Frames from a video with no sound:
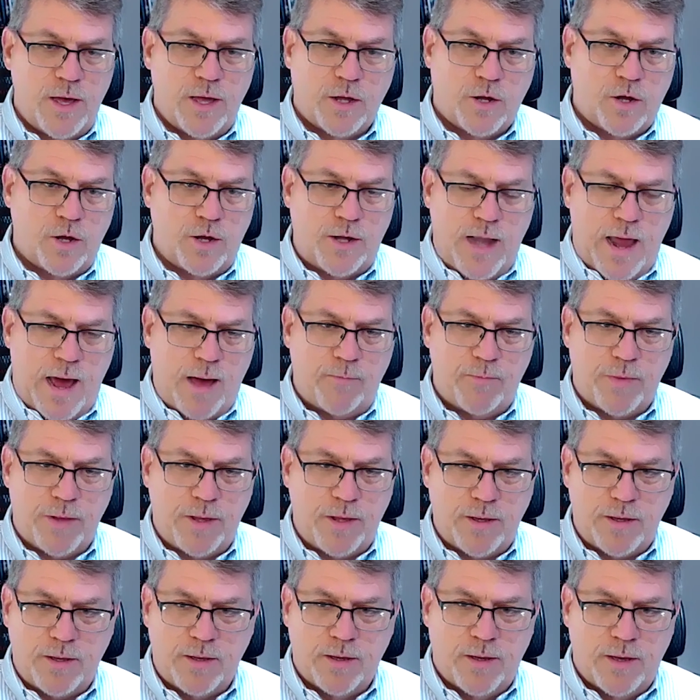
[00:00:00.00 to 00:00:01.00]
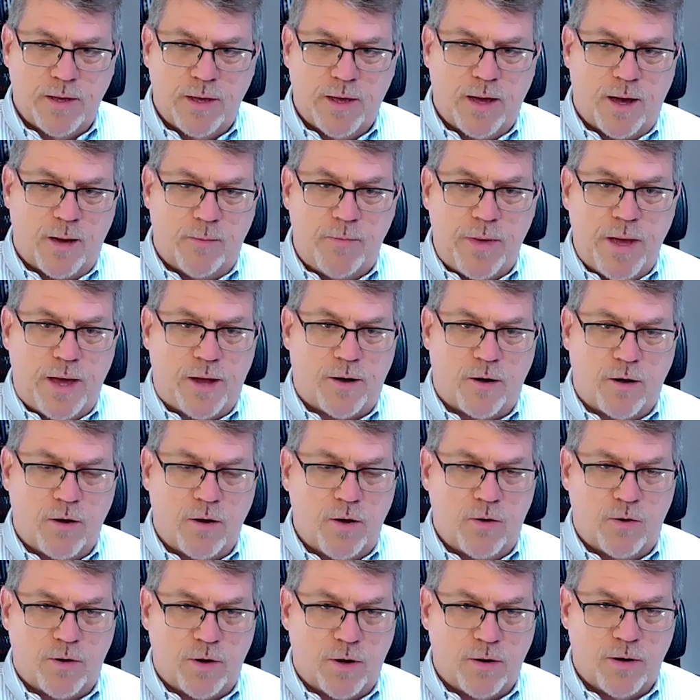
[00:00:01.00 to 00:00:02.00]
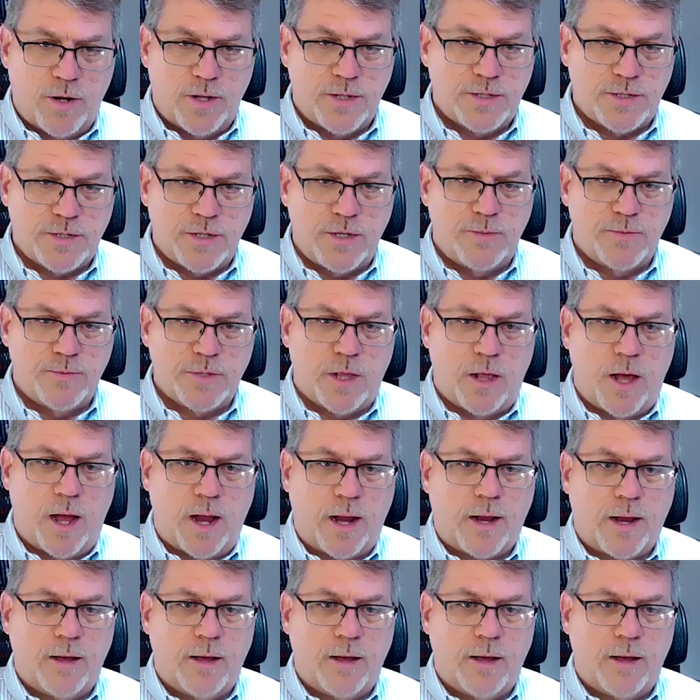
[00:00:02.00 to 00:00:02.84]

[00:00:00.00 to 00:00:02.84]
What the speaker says: could not be a better owner, it seems like.